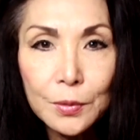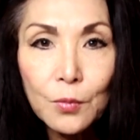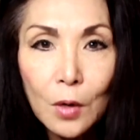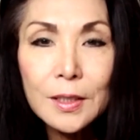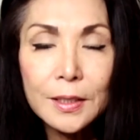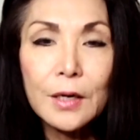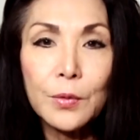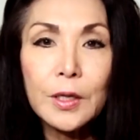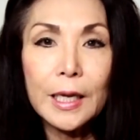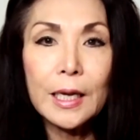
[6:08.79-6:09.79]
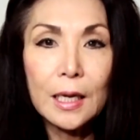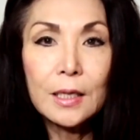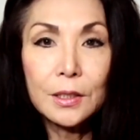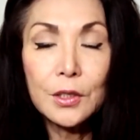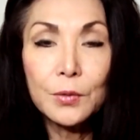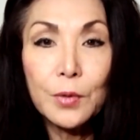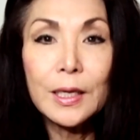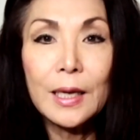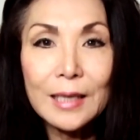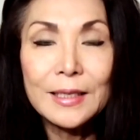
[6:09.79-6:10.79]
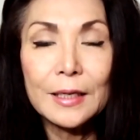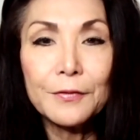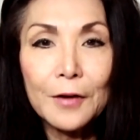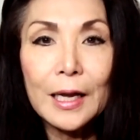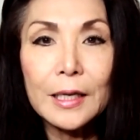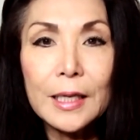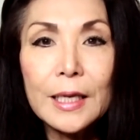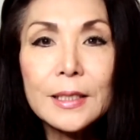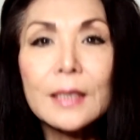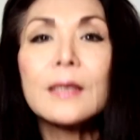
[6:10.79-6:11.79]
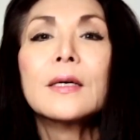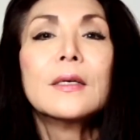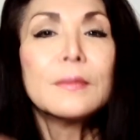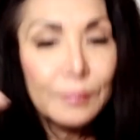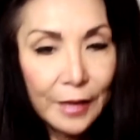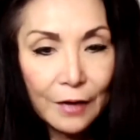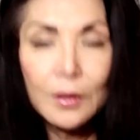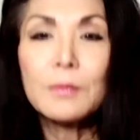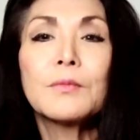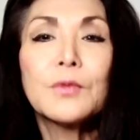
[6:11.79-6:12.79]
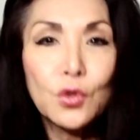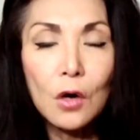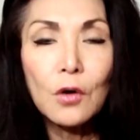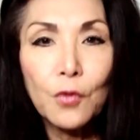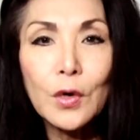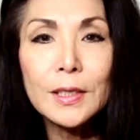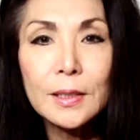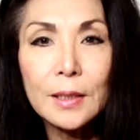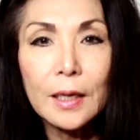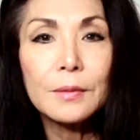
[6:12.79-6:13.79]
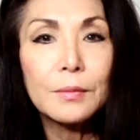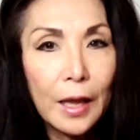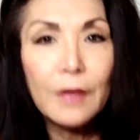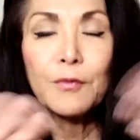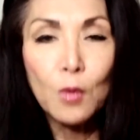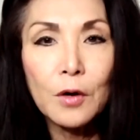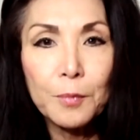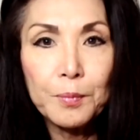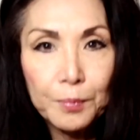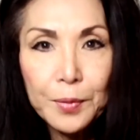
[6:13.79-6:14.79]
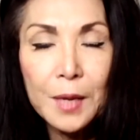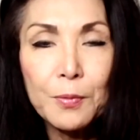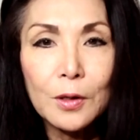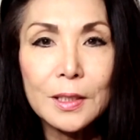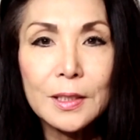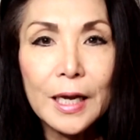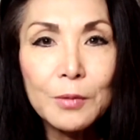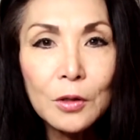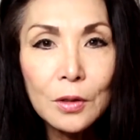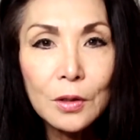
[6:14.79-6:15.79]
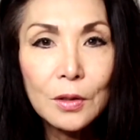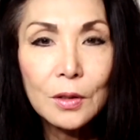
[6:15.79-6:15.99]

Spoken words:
Did you really identify a need to have a stronger voice and have more people at the table?